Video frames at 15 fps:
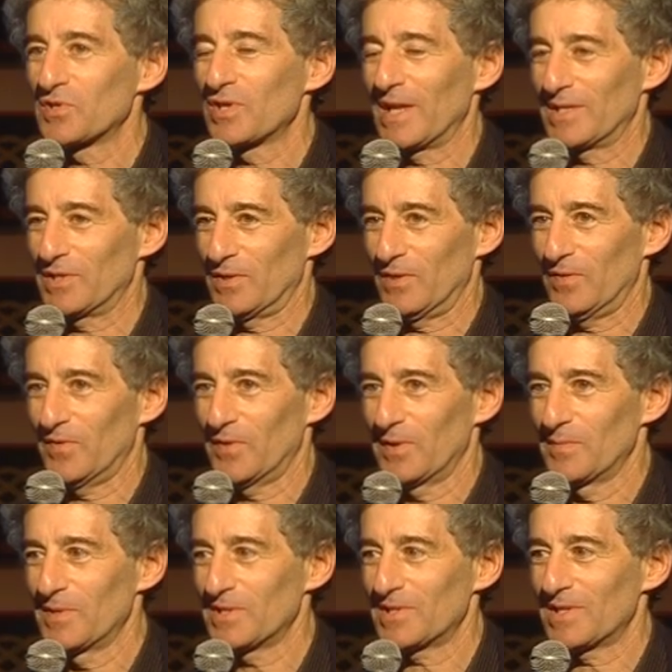sensitive,
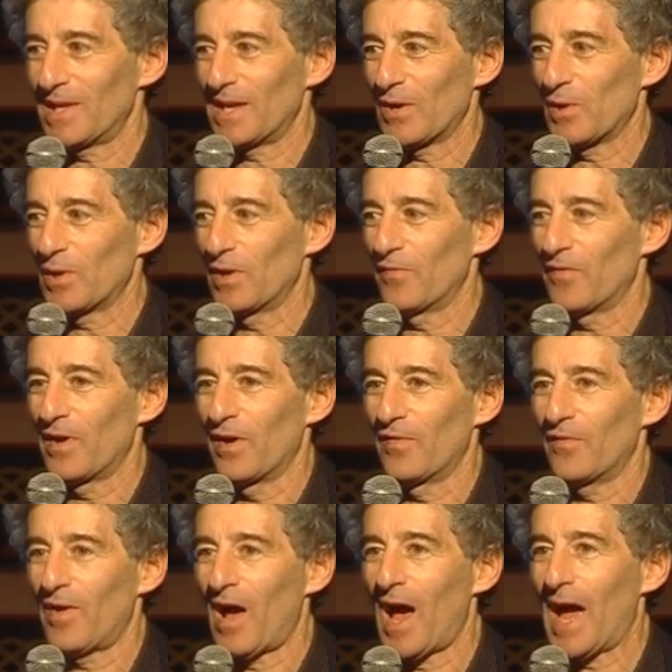and this is the area of,
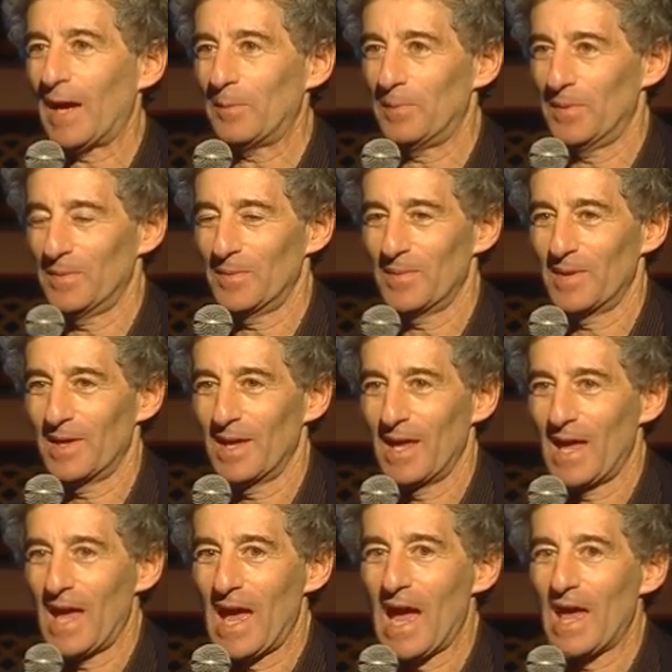of hype.
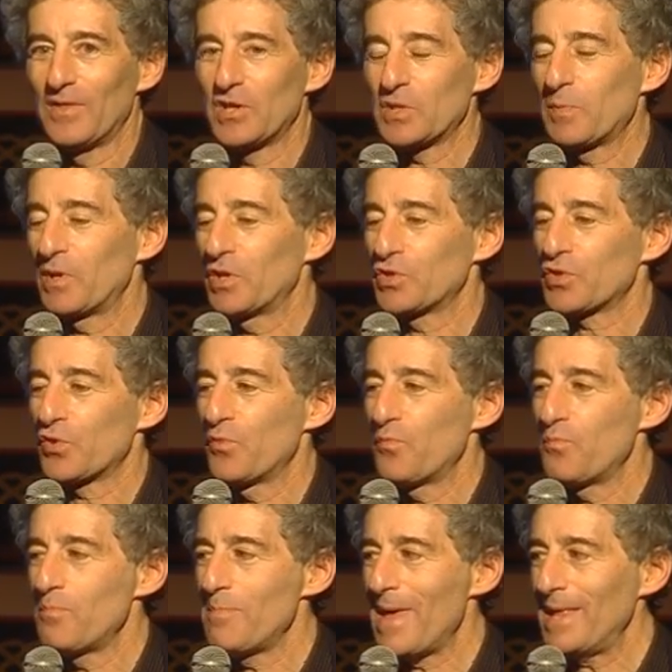And there's been a
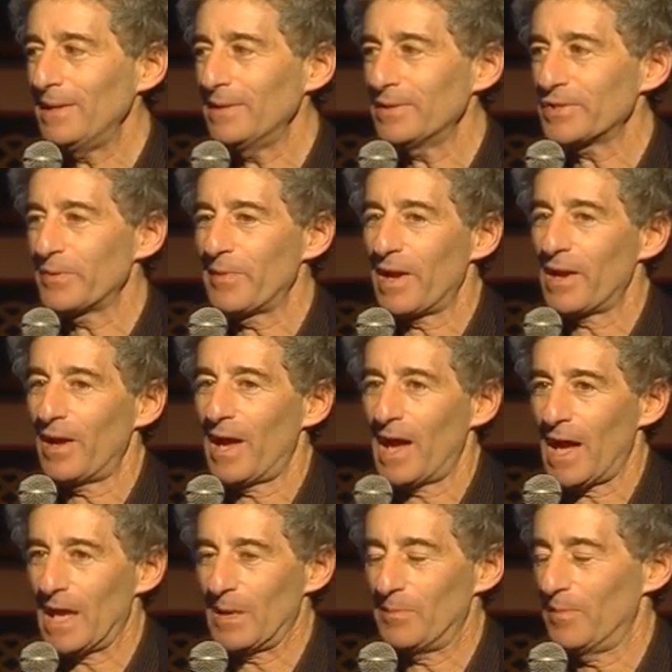tremendous amount of
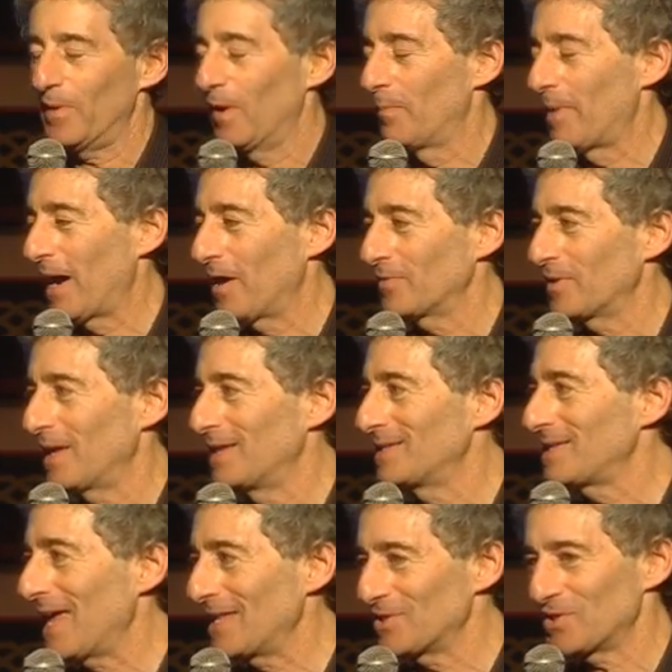hype about
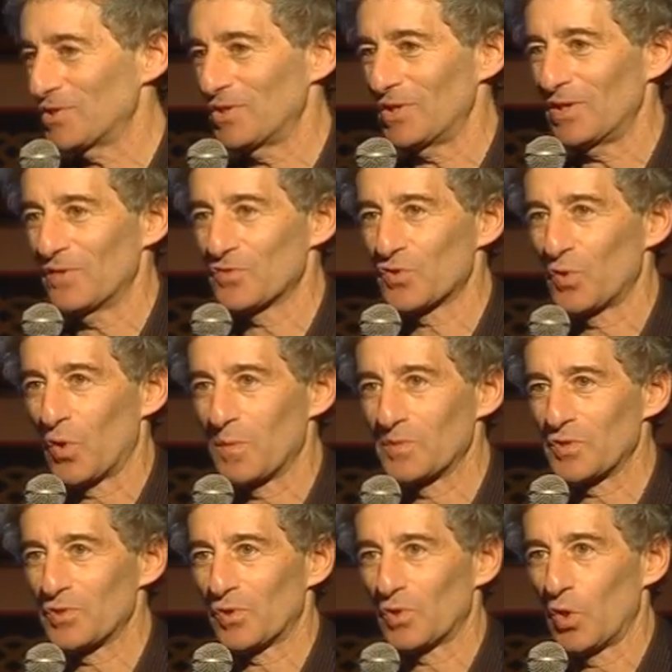intensity of
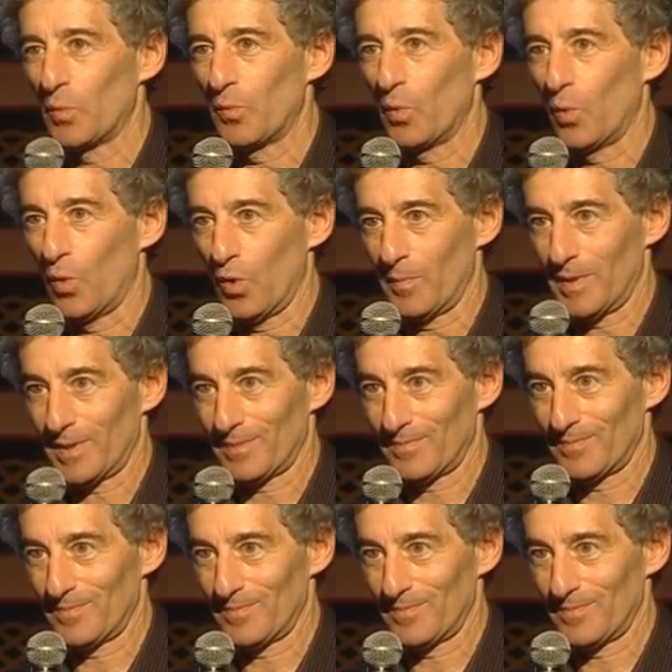storms under global warming.